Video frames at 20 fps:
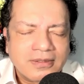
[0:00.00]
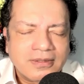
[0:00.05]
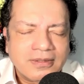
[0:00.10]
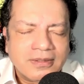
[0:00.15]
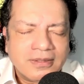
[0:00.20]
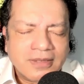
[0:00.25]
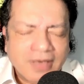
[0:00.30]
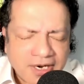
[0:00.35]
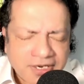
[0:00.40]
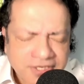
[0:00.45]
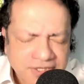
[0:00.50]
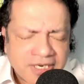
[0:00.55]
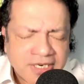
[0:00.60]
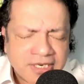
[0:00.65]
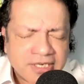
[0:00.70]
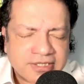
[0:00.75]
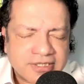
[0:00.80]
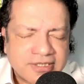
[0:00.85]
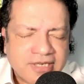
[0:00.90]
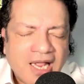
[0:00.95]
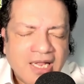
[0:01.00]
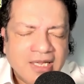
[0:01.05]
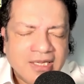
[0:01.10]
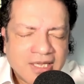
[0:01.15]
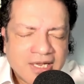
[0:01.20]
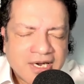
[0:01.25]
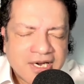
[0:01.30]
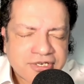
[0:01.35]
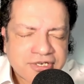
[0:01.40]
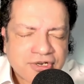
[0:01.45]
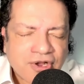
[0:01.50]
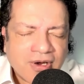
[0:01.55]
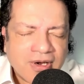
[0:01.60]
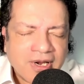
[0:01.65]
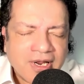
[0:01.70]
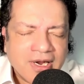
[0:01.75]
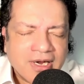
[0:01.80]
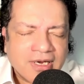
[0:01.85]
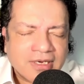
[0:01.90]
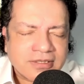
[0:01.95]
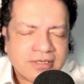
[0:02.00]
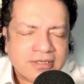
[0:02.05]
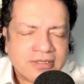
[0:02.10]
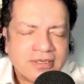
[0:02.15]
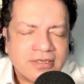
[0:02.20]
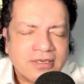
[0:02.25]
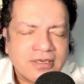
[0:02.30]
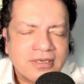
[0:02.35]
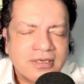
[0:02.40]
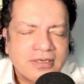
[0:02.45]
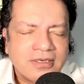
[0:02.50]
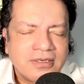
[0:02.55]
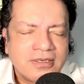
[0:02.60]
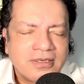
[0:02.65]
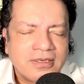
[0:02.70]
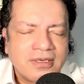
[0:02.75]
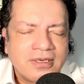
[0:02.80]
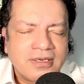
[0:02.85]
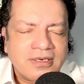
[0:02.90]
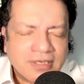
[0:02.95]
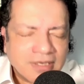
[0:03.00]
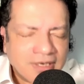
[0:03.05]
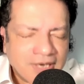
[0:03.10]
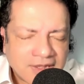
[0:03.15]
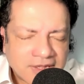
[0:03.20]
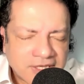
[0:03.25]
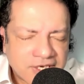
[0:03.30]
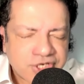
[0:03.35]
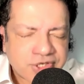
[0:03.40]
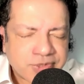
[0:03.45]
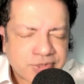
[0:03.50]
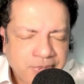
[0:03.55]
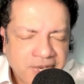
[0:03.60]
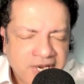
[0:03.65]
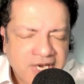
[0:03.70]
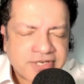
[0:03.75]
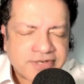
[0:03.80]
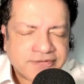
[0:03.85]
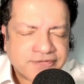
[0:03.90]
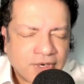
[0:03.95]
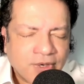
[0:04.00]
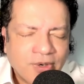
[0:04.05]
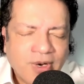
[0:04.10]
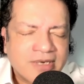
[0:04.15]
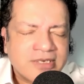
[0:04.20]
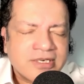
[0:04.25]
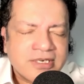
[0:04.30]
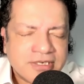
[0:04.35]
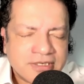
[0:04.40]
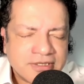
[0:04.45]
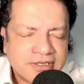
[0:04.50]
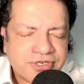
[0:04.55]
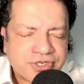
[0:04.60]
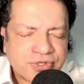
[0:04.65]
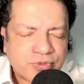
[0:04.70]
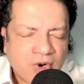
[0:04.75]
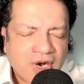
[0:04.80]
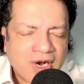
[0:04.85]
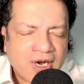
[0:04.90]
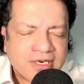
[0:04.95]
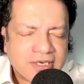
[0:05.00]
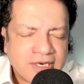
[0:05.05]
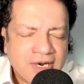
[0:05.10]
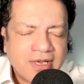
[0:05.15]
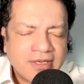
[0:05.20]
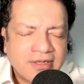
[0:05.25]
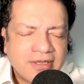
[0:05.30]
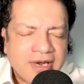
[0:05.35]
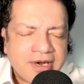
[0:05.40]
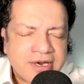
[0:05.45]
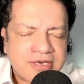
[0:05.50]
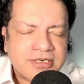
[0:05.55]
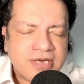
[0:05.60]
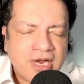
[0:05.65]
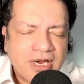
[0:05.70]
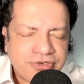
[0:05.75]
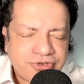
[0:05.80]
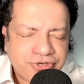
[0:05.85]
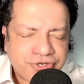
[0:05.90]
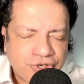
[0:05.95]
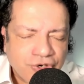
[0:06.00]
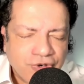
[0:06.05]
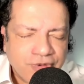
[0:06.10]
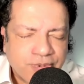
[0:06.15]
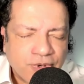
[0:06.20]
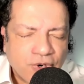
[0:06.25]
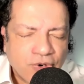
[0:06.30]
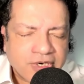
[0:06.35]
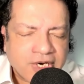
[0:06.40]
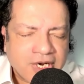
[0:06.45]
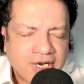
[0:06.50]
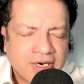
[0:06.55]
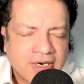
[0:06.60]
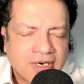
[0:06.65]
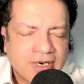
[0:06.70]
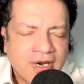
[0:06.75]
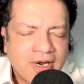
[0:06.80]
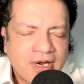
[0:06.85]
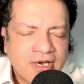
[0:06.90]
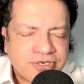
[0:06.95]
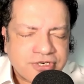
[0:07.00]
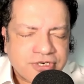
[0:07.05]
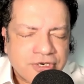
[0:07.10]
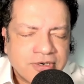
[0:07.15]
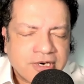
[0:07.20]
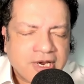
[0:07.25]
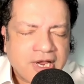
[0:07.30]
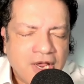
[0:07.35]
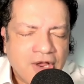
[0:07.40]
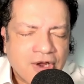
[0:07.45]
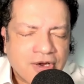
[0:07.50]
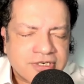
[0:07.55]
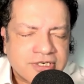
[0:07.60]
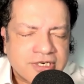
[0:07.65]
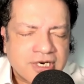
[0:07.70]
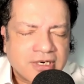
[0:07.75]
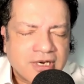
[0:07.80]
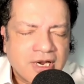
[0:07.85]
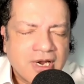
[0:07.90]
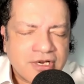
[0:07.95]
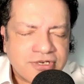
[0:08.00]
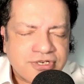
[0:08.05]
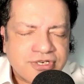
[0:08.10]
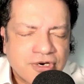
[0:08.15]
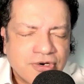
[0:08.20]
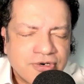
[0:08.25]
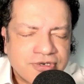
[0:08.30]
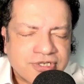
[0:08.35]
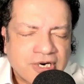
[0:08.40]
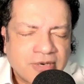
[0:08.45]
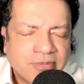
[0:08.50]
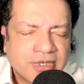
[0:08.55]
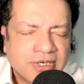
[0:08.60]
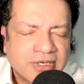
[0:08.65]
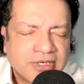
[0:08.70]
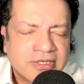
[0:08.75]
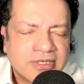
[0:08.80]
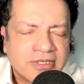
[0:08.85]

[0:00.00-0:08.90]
let us understand that he's calling us to let this peace flow out into this world that is so broken, so chaotic, so troubled.